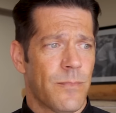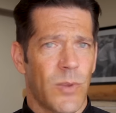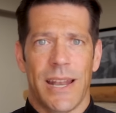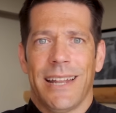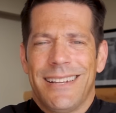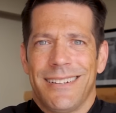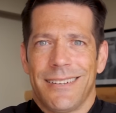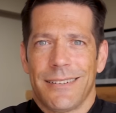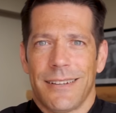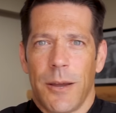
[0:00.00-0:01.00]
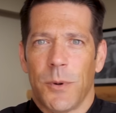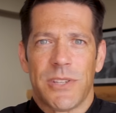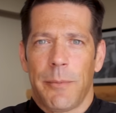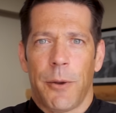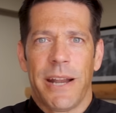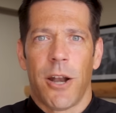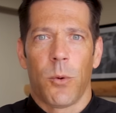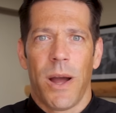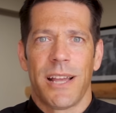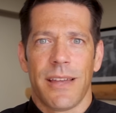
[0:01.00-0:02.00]
It wasn't on my radar.
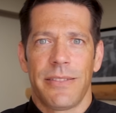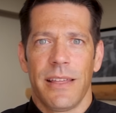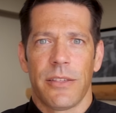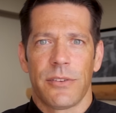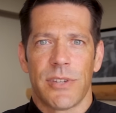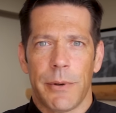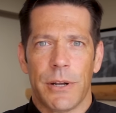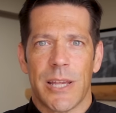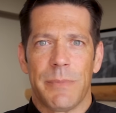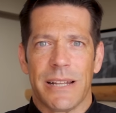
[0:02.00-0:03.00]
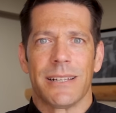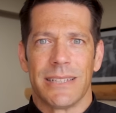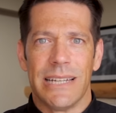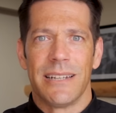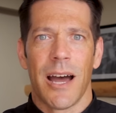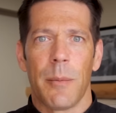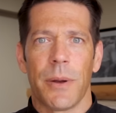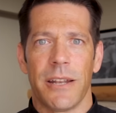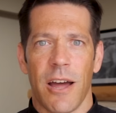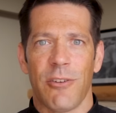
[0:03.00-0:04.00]
Why? Because I think the seminaries had been cleaned
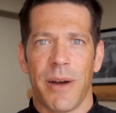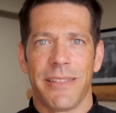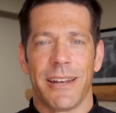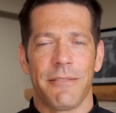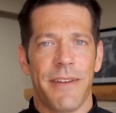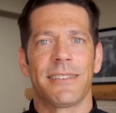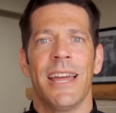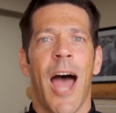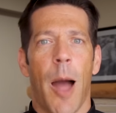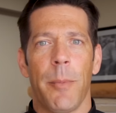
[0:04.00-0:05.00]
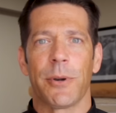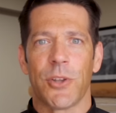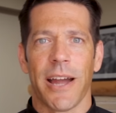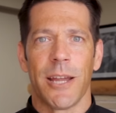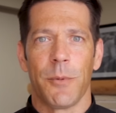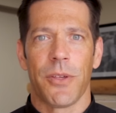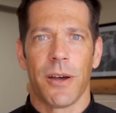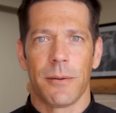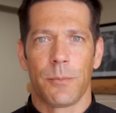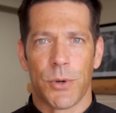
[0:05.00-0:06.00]
up enough by then. In fact, I remember talking with
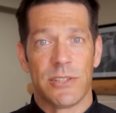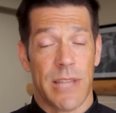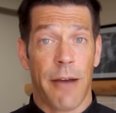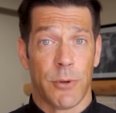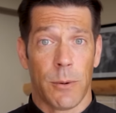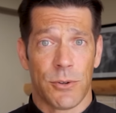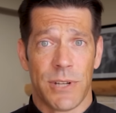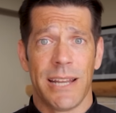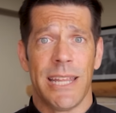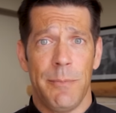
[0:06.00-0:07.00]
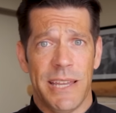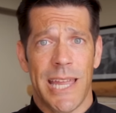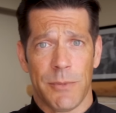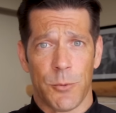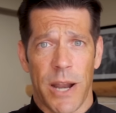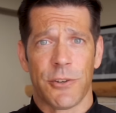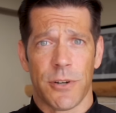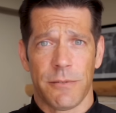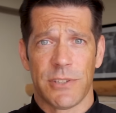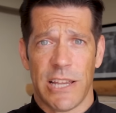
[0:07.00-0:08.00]
a priest after I was ordained. He became the rector
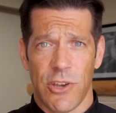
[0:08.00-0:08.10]
of St.